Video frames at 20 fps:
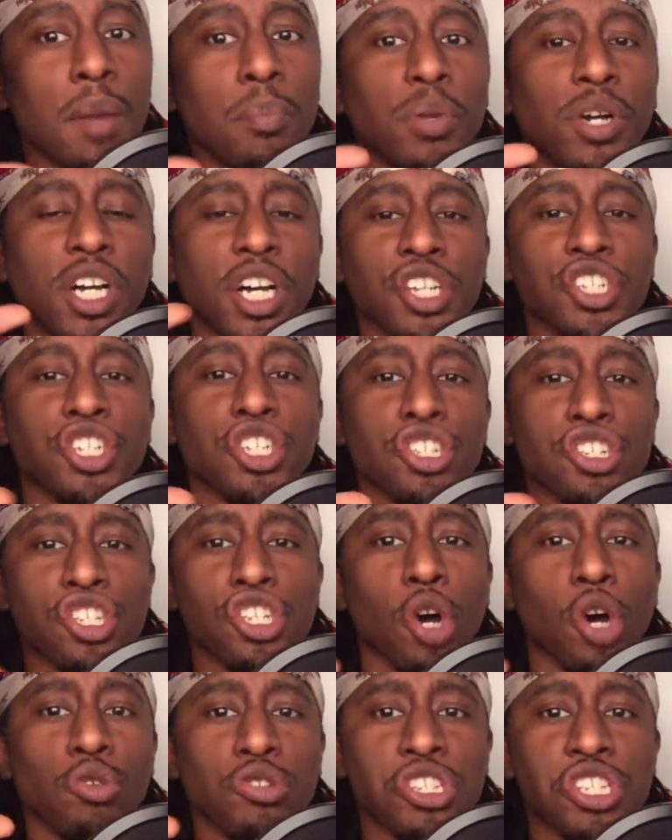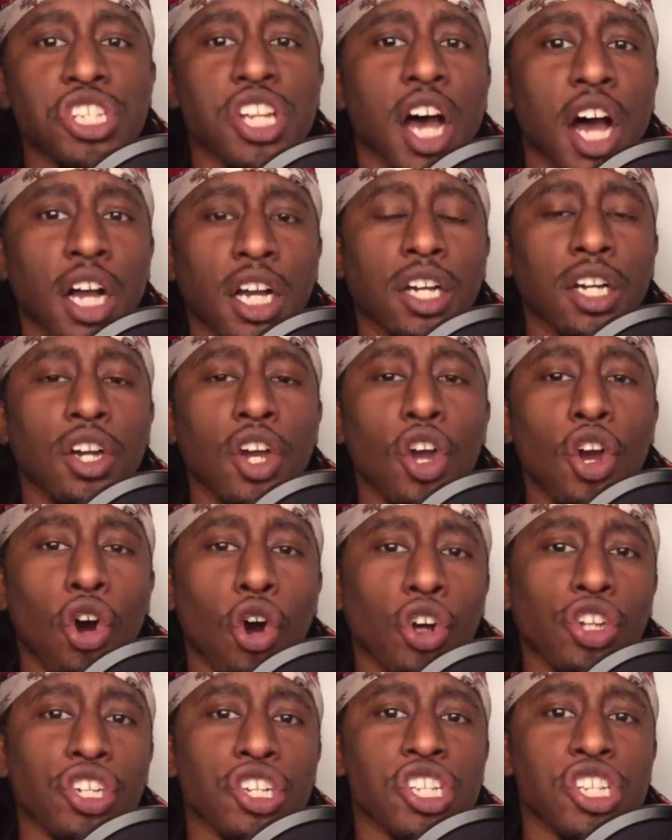because you're so stuck
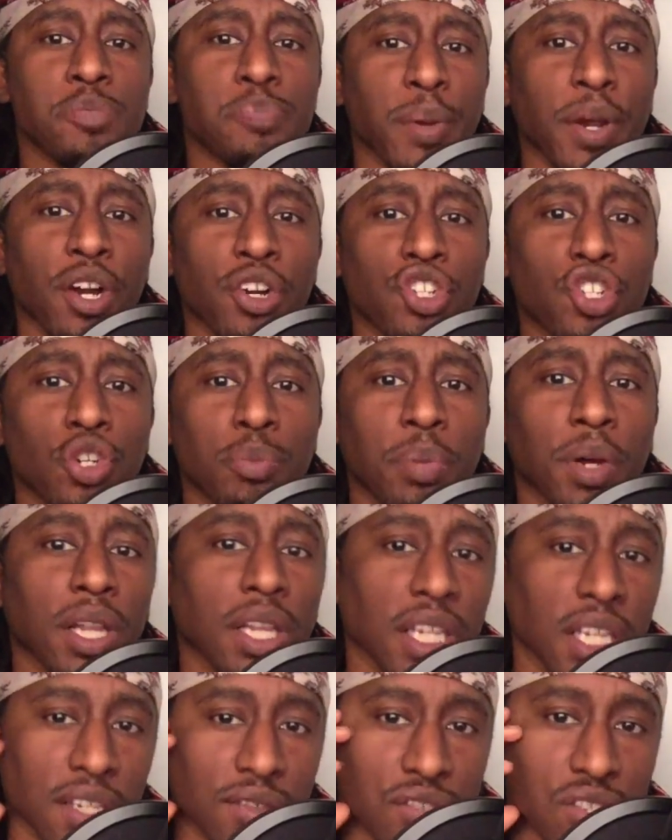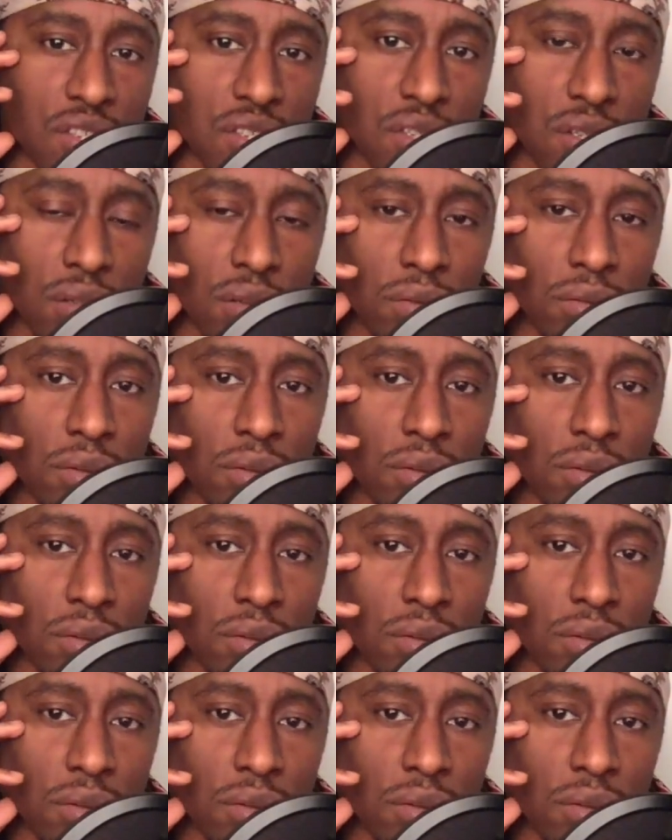on your spiritual beliefs.